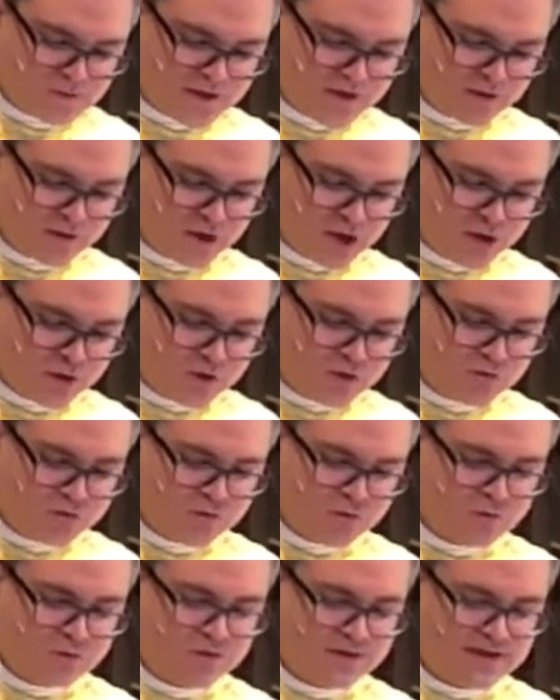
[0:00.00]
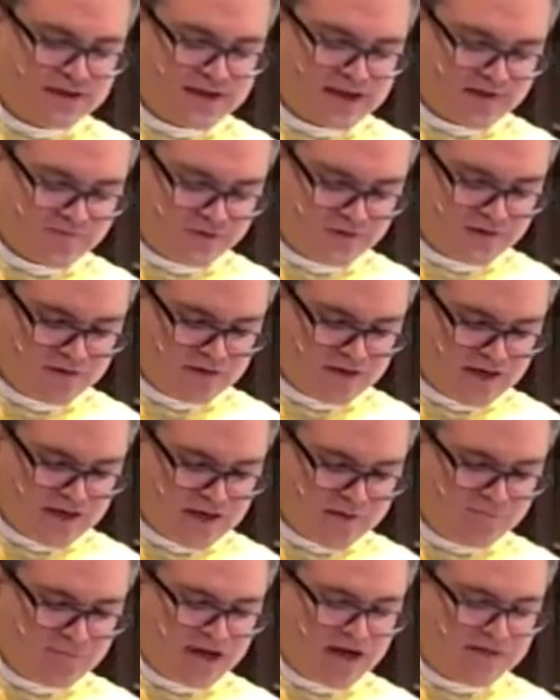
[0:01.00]
whether on earth or in heaven,
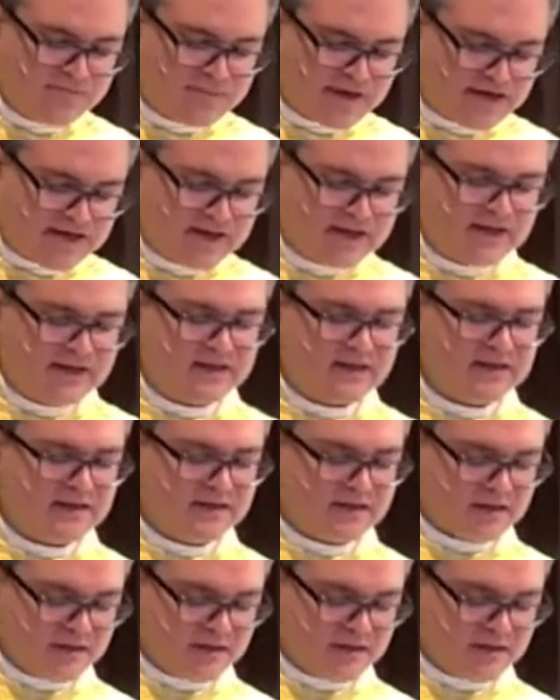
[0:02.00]
by making